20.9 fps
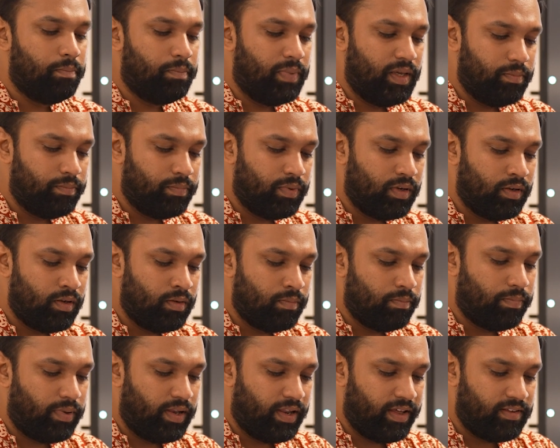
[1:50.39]
people,
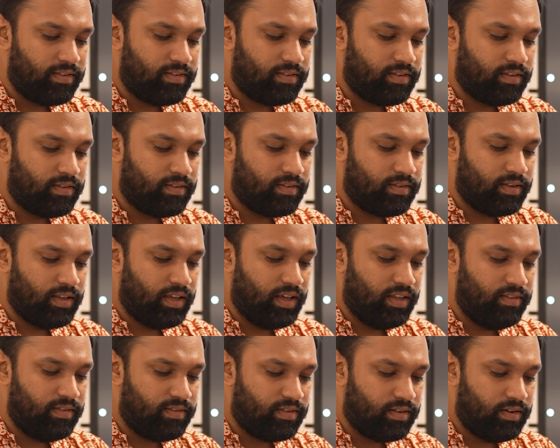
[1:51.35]
places,
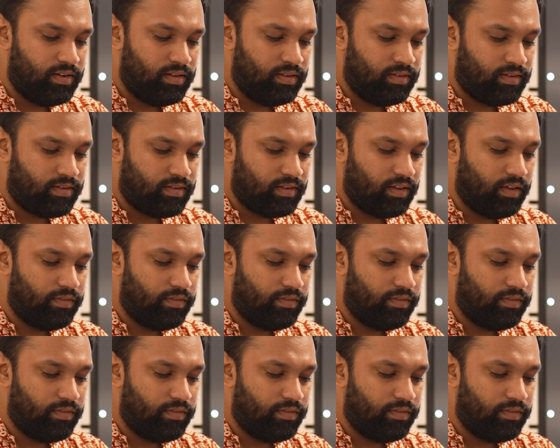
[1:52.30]
incidents,